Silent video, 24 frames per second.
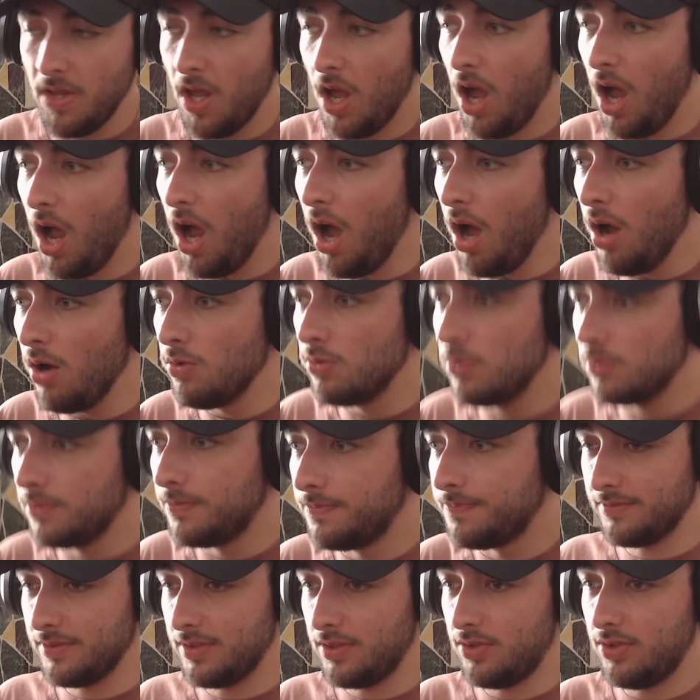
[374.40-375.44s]
Oh!
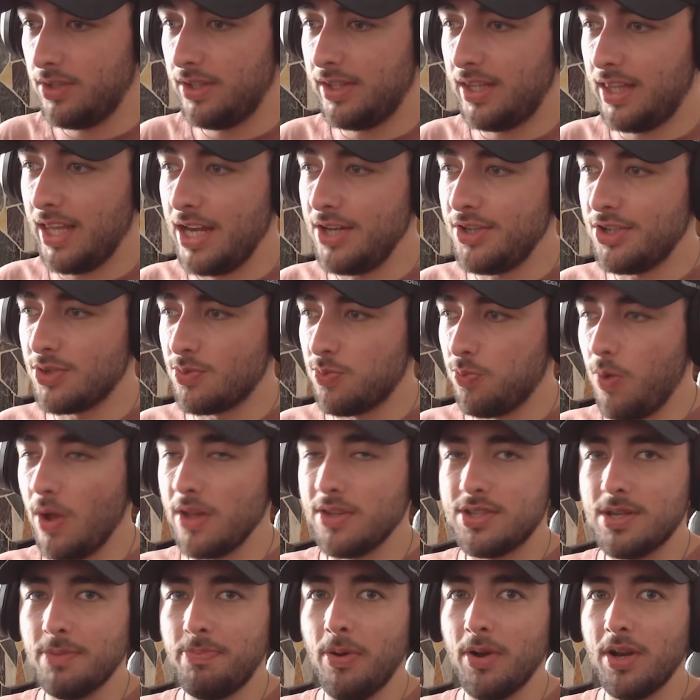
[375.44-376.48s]
They just
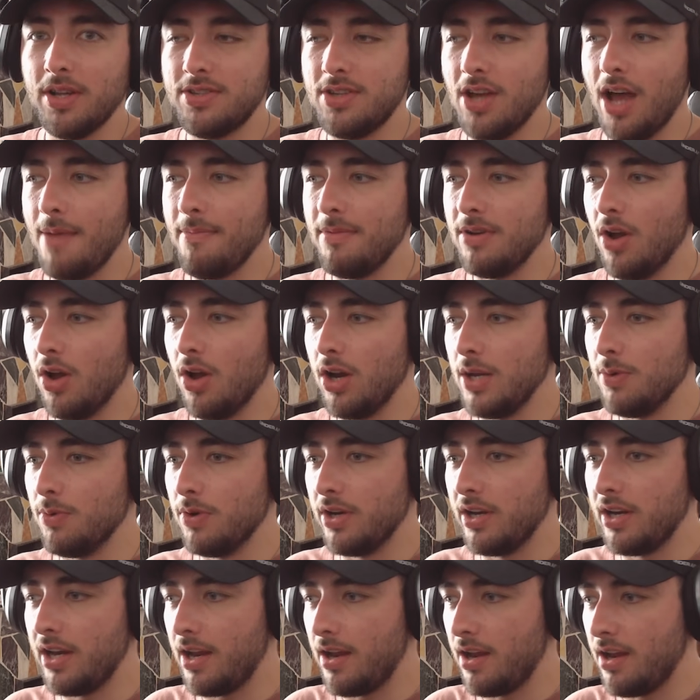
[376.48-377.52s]
once upon a time in
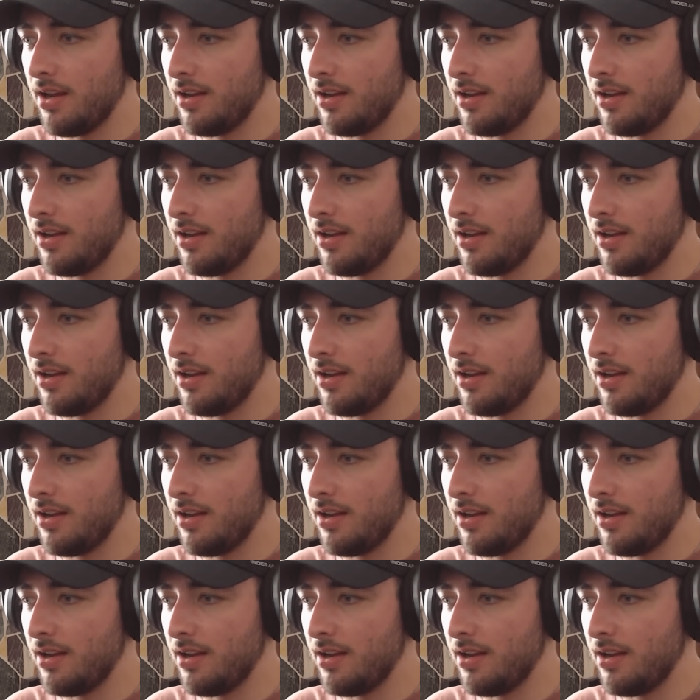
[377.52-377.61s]
Hollywooded it.